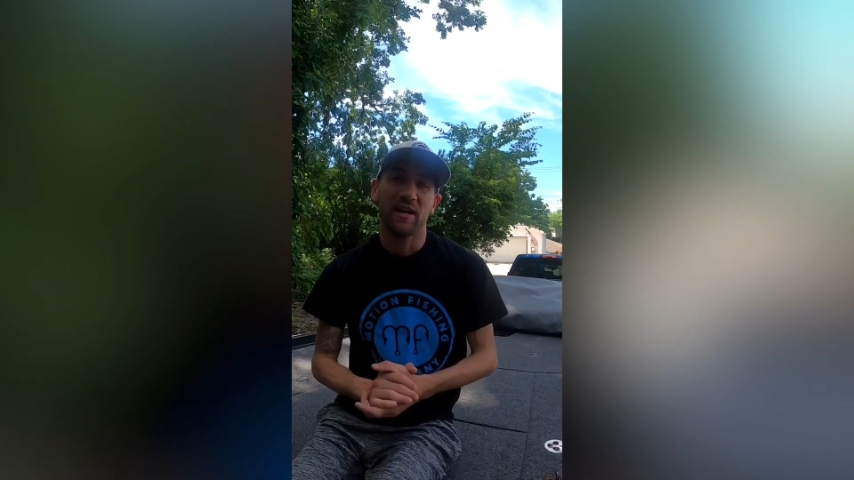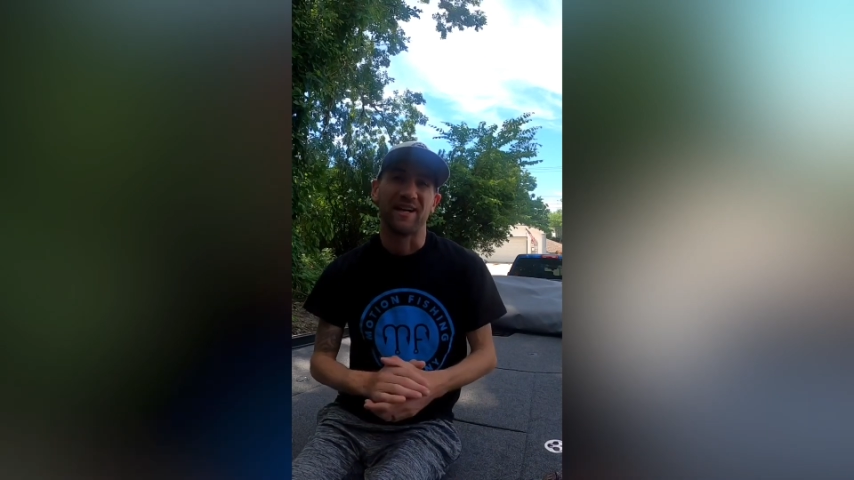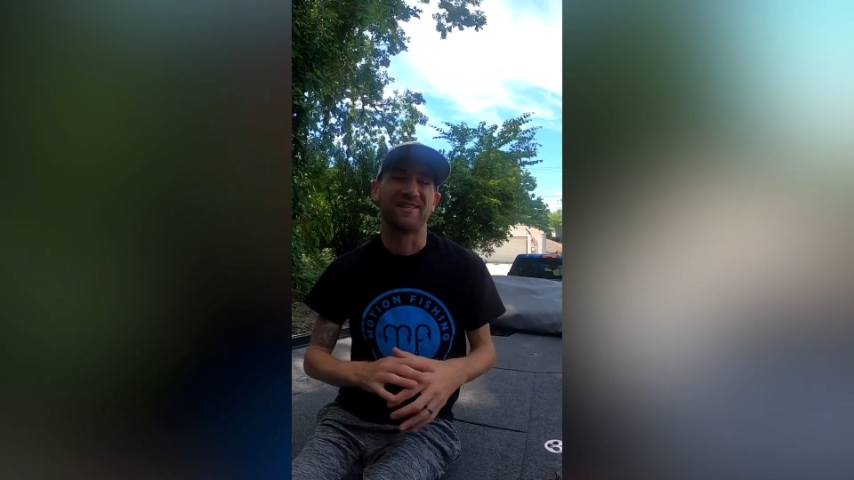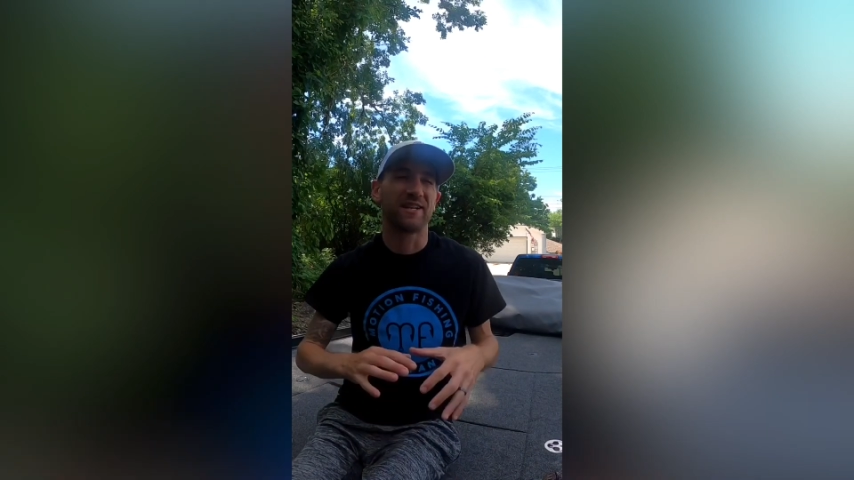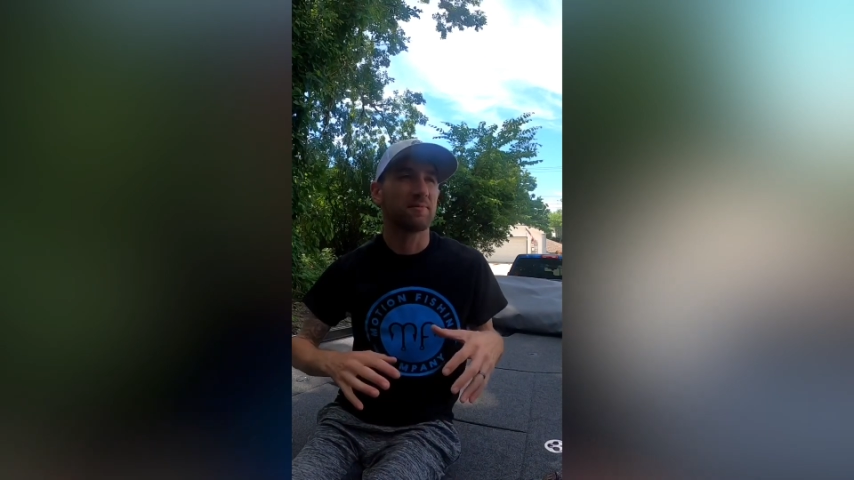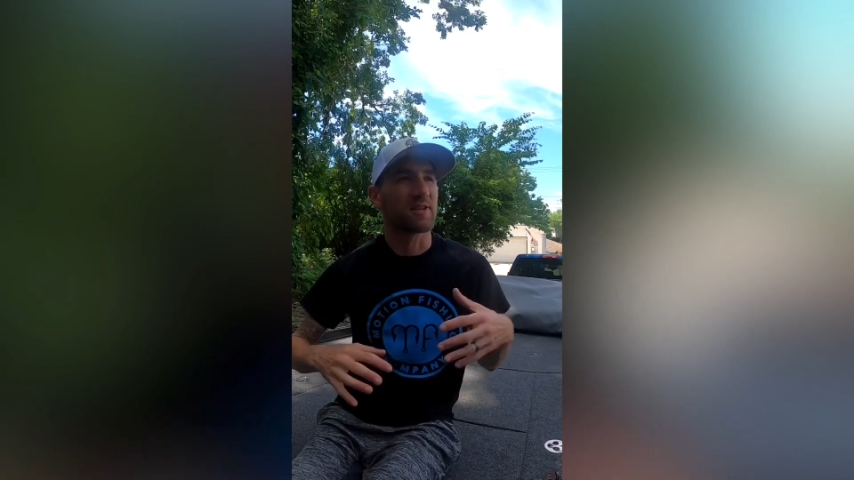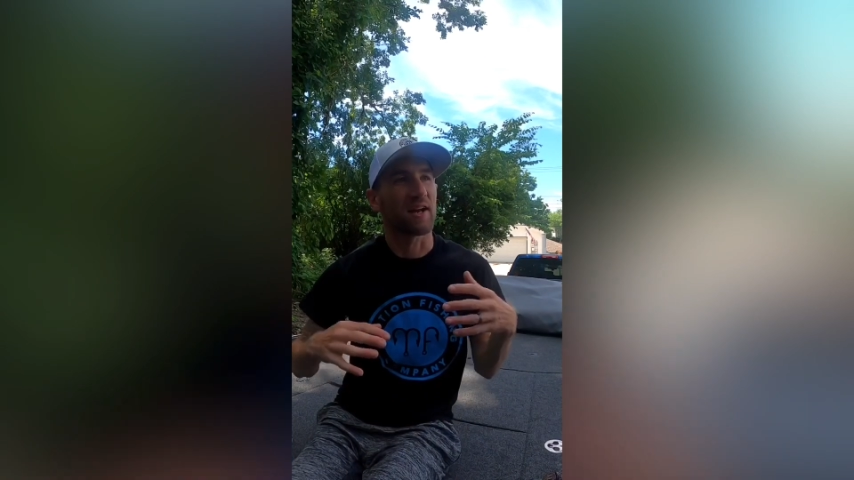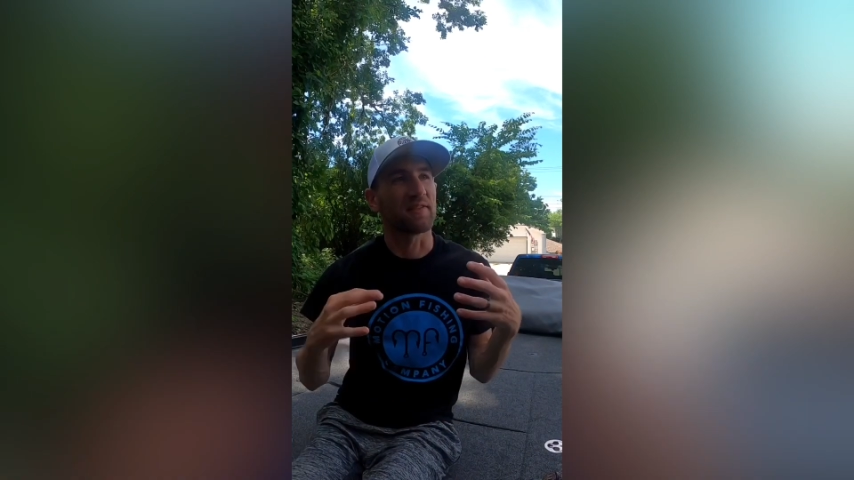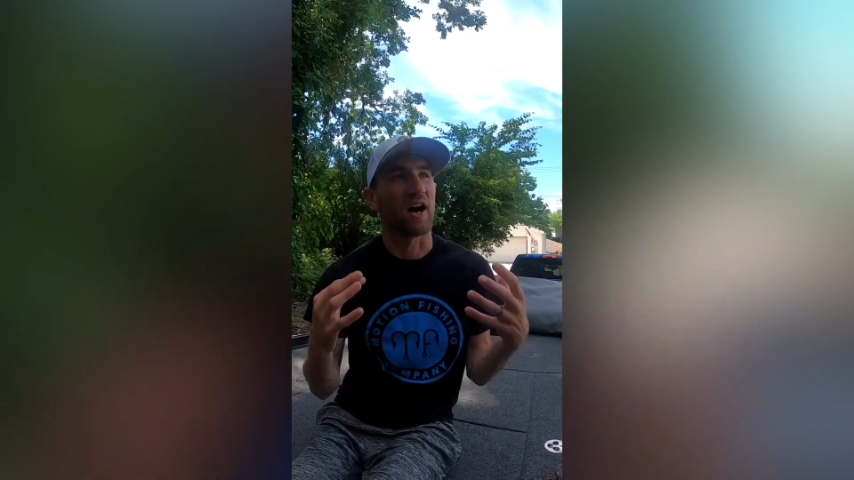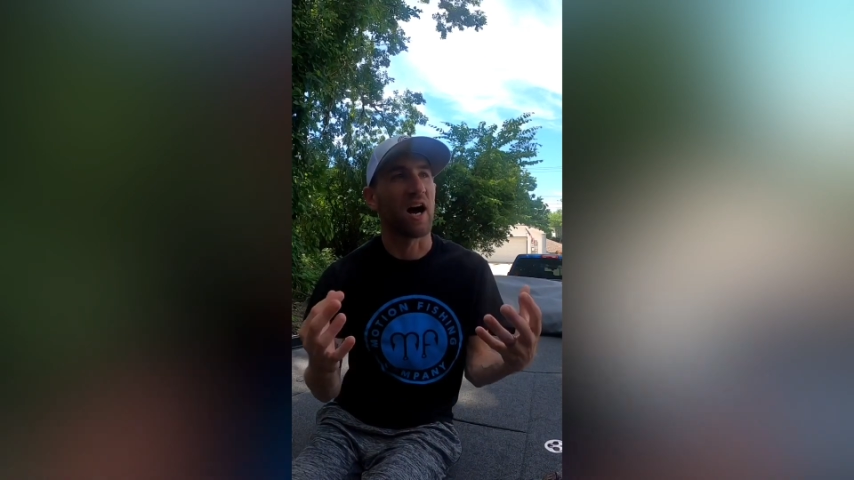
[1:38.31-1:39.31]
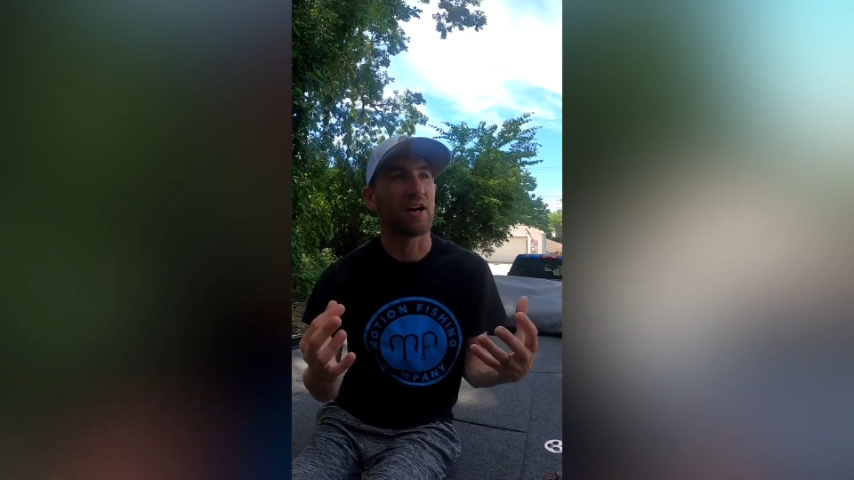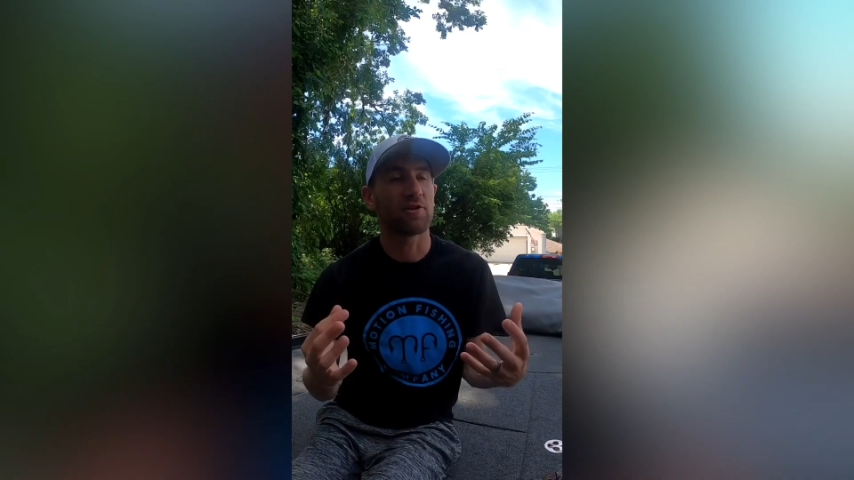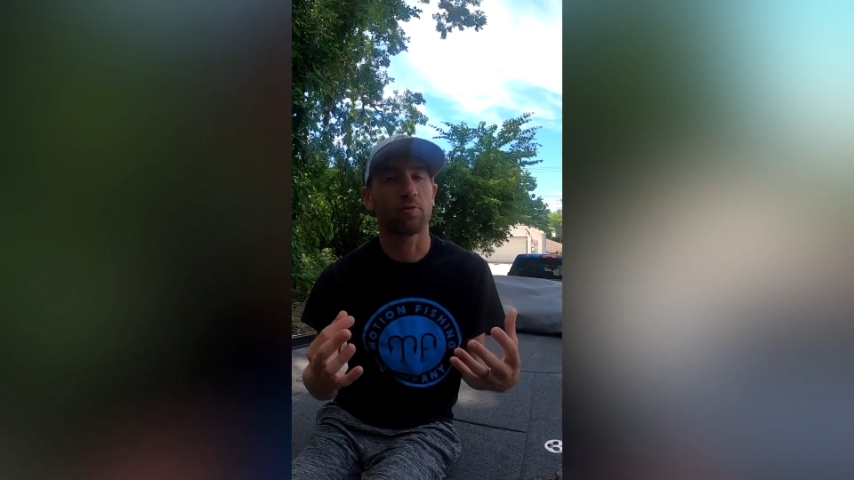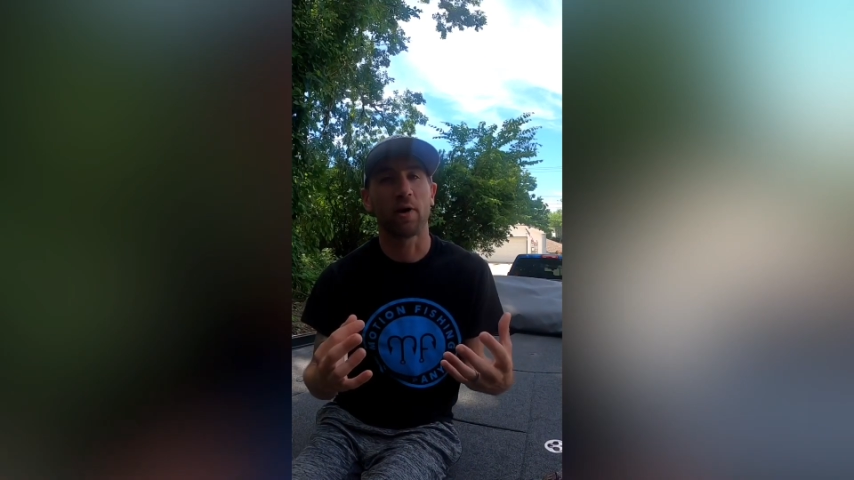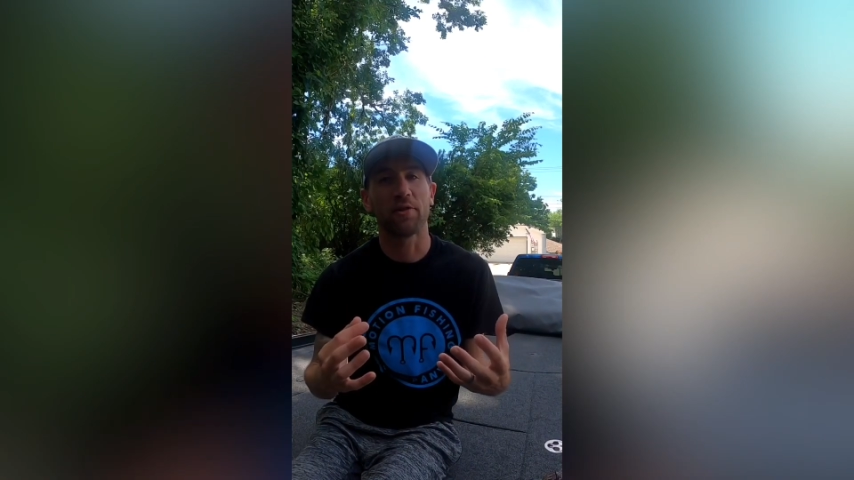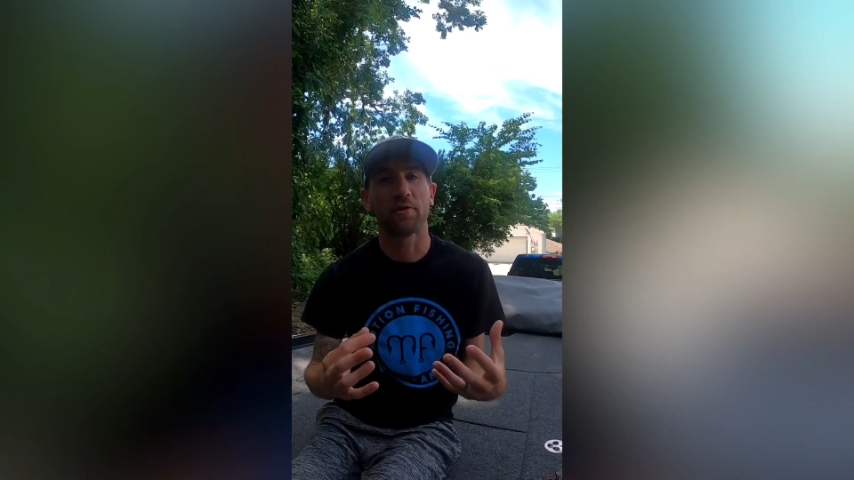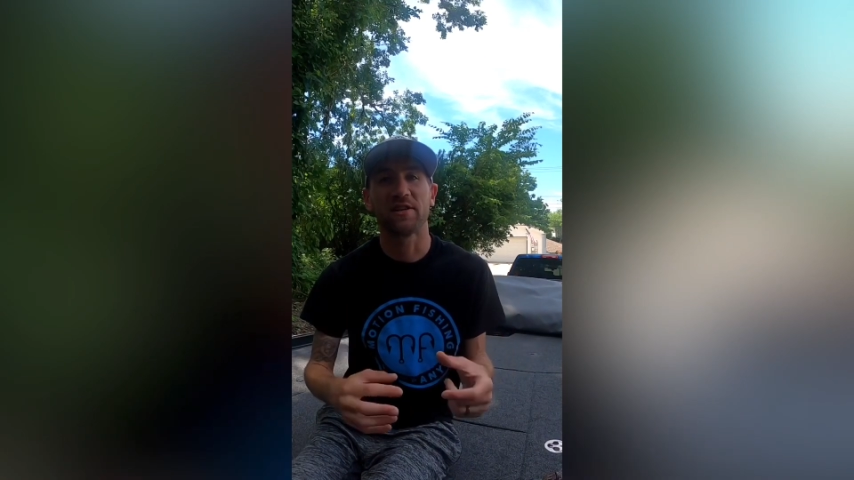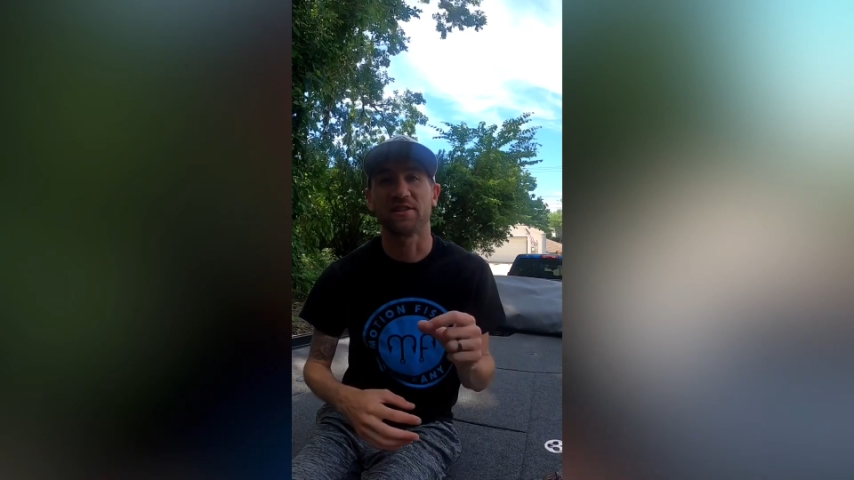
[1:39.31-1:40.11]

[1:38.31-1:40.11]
It seems like the hotter the weather is,